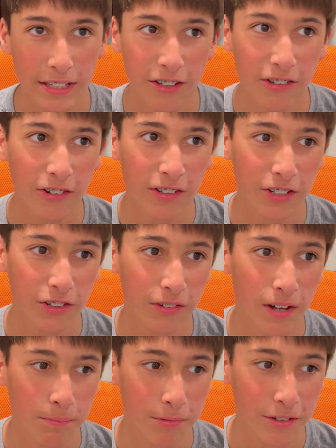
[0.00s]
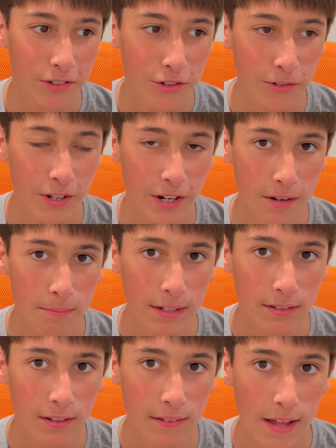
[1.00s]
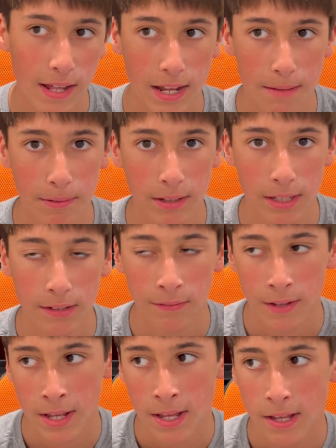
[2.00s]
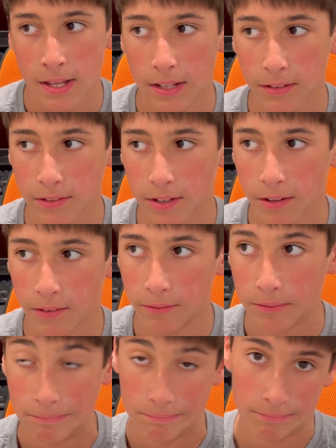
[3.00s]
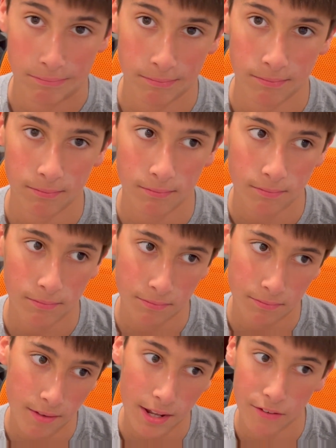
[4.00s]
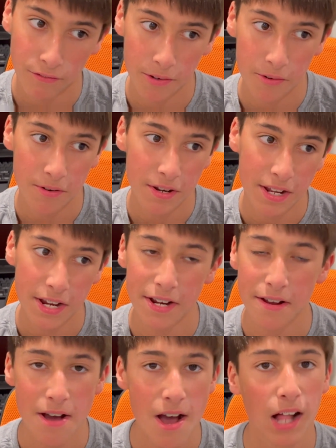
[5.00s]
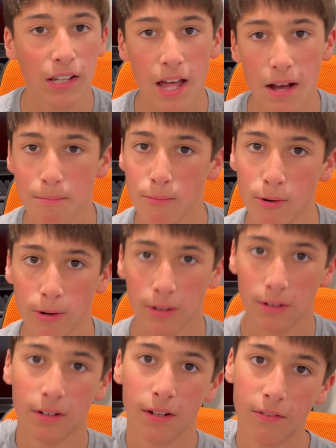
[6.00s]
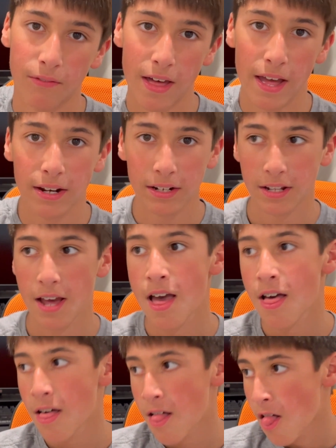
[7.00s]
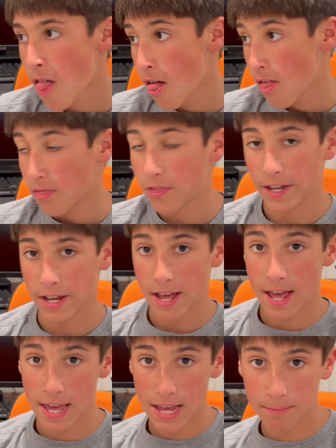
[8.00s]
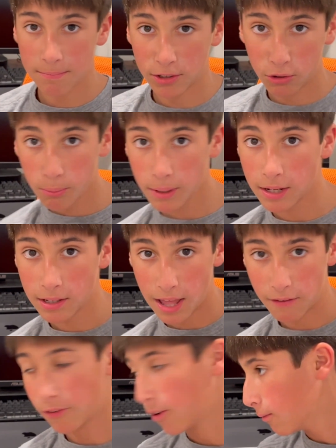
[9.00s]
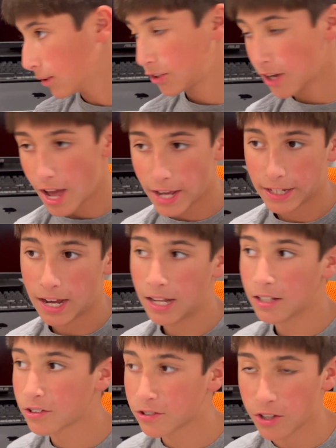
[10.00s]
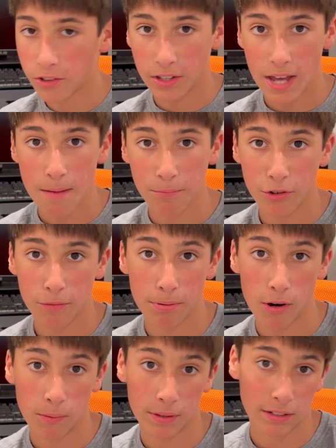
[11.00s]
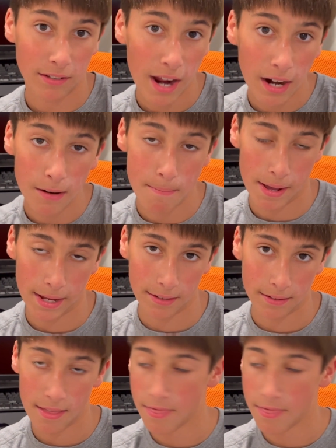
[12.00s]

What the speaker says: can only do up to 2 terabytes on that, I believe. And so if you need a lot more of that, the in-between level, which I got, so the M2 Pro with a terabyte,